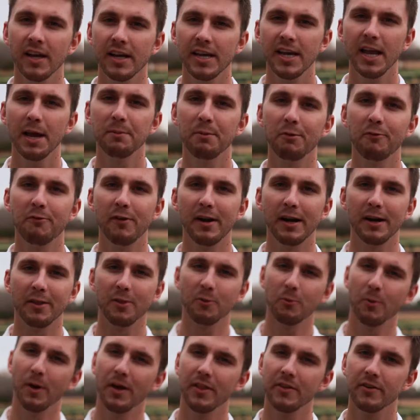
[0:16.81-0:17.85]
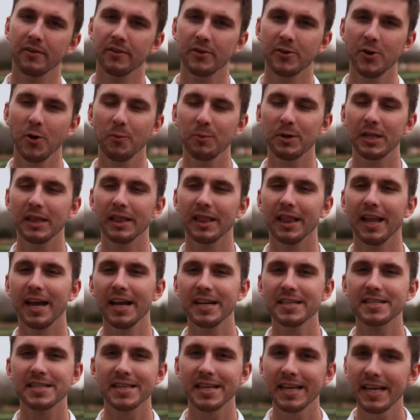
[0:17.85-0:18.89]
Yeah, I'm a fan of the weather. Nobody
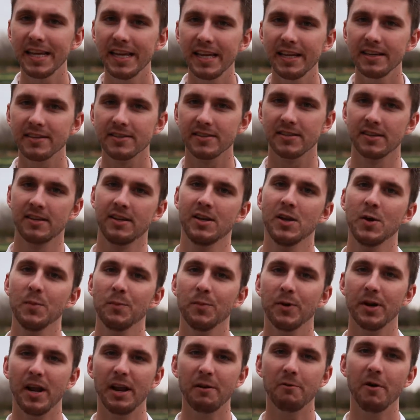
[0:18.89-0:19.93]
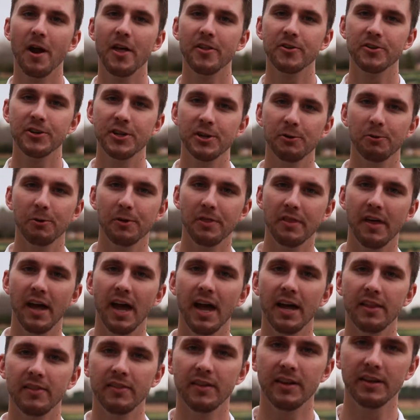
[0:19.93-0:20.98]
likes the heat, but I'd rather deal with
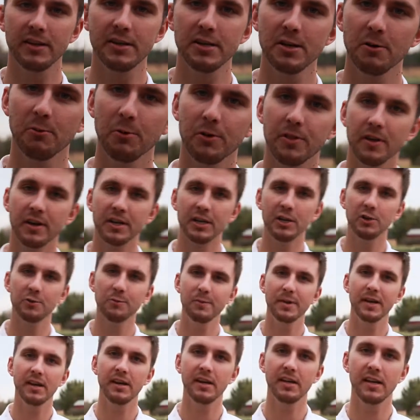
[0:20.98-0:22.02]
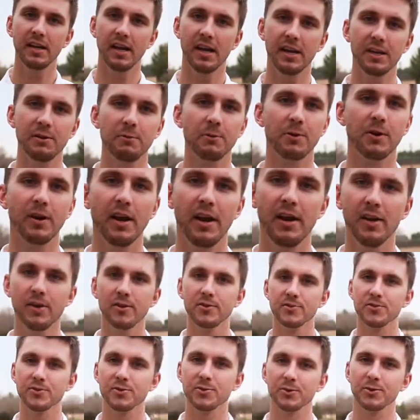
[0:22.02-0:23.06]
that than deal with any humidity anywhere
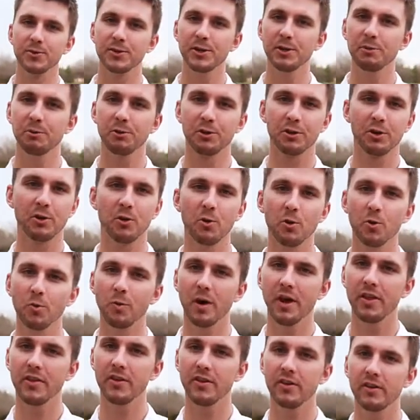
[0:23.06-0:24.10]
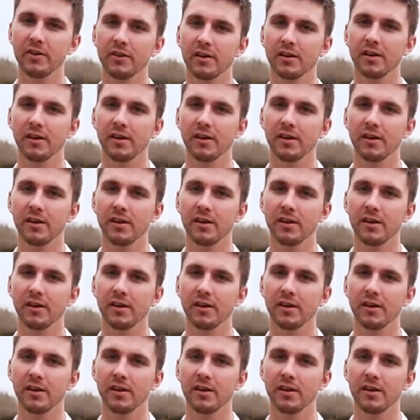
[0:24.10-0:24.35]
else or deal with cold weather.